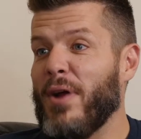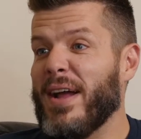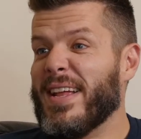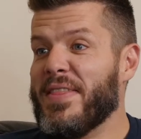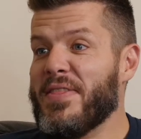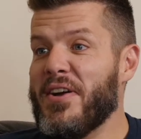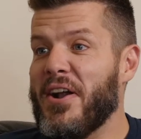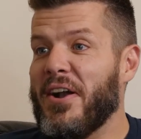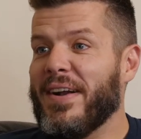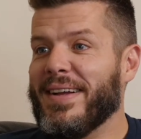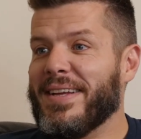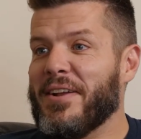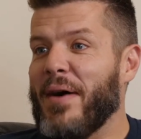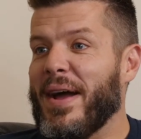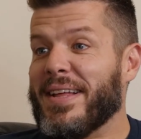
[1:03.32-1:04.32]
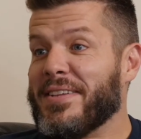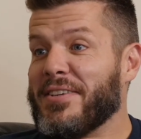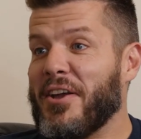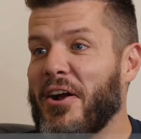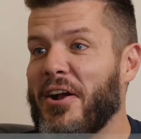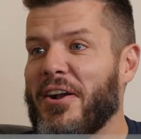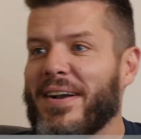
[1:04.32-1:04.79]
right in there. I didn't
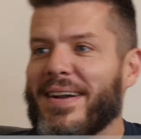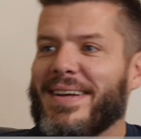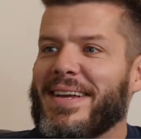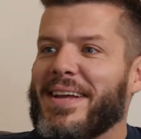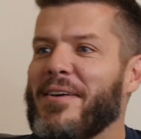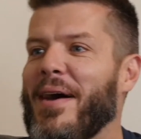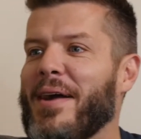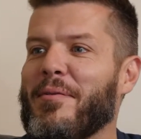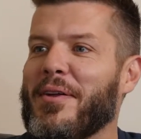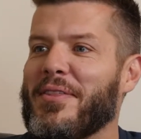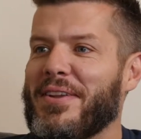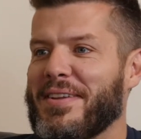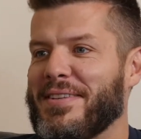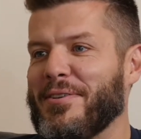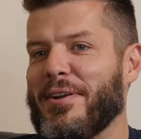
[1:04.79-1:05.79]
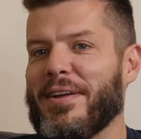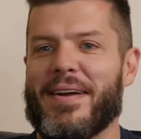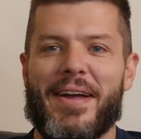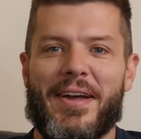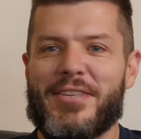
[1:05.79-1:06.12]
care. I wanted to sort of